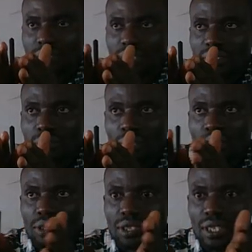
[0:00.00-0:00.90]

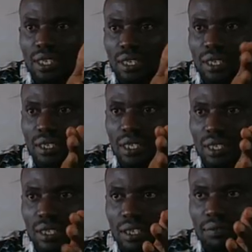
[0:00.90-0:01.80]
because
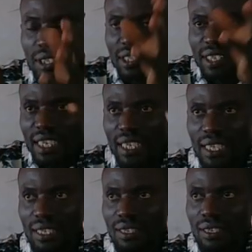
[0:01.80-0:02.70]
if it is thick,
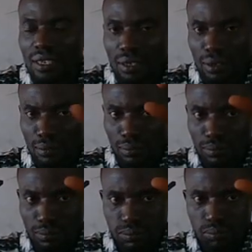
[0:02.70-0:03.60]

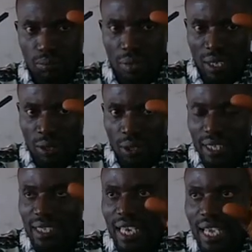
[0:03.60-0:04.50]
the
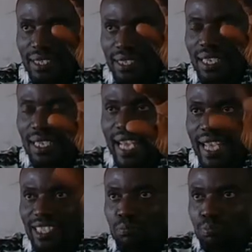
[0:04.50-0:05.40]
cross-sectional area is
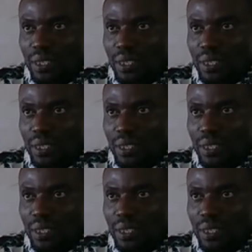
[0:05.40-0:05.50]
big,